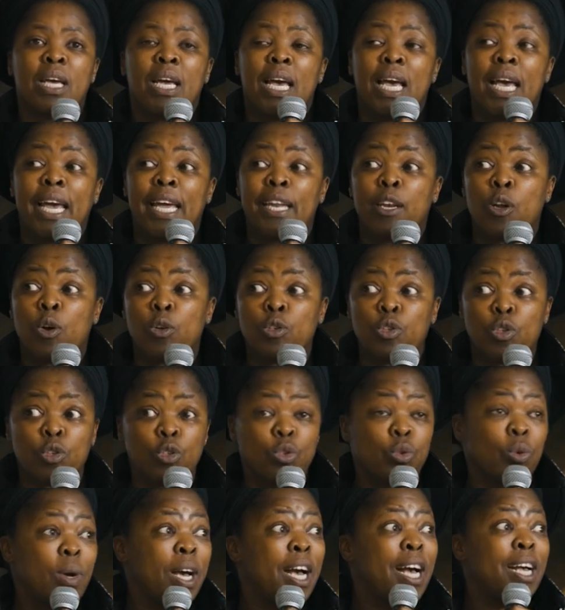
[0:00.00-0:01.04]
And also
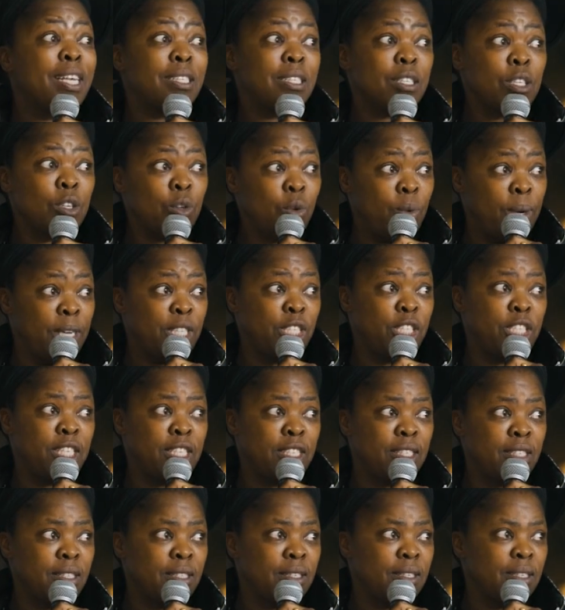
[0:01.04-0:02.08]
to ask
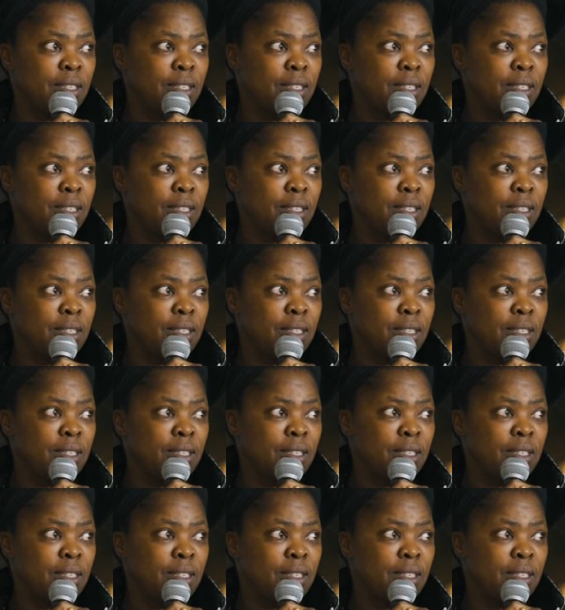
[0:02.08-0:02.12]
questions.